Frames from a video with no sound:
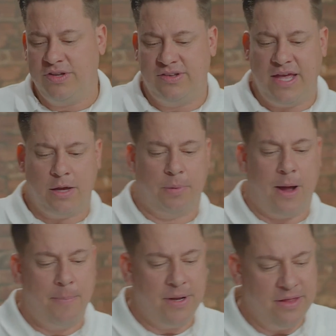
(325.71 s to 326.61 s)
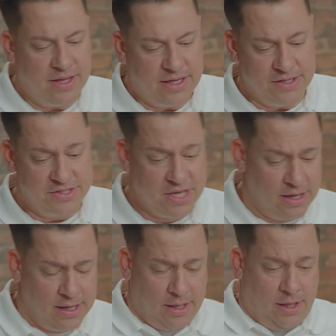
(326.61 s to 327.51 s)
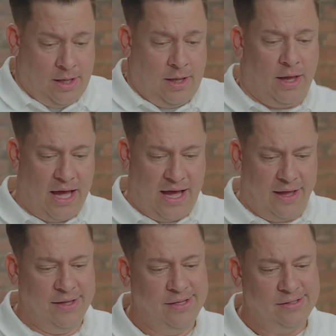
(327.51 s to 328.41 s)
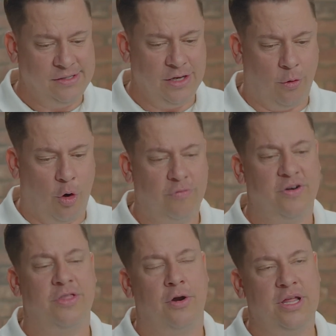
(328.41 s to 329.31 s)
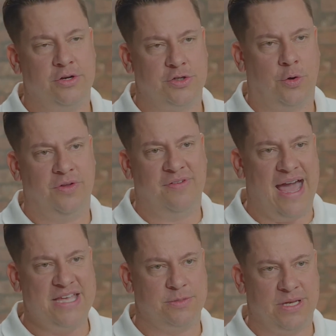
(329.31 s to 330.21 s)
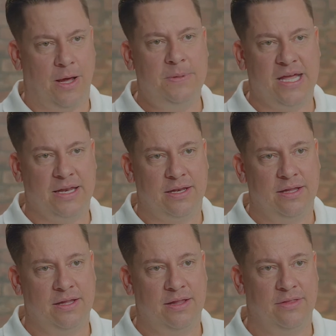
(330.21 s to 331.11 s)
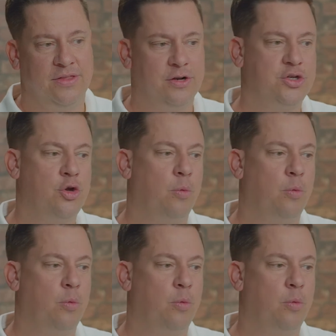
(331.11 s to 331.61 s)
to take a property that is, over 30 years old, if it hasn't been updated, then there's no